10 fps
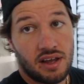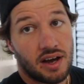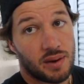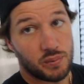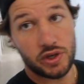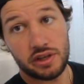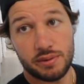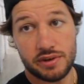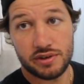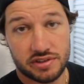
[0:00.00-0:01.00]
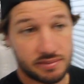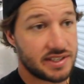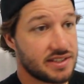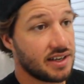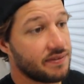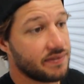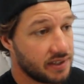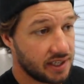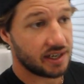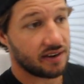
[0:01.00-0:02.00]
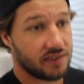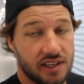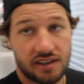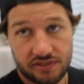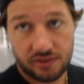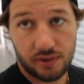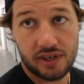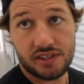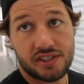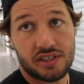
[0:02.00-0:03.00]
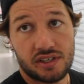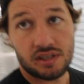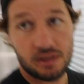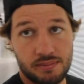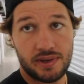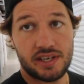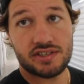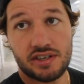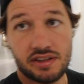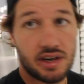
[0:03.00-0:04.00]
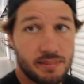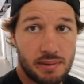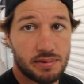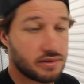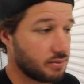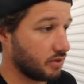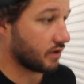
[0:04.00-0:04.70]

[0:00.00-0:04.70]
I'm really reducing my stuff and getting everything into storage and making sure that I'm able to move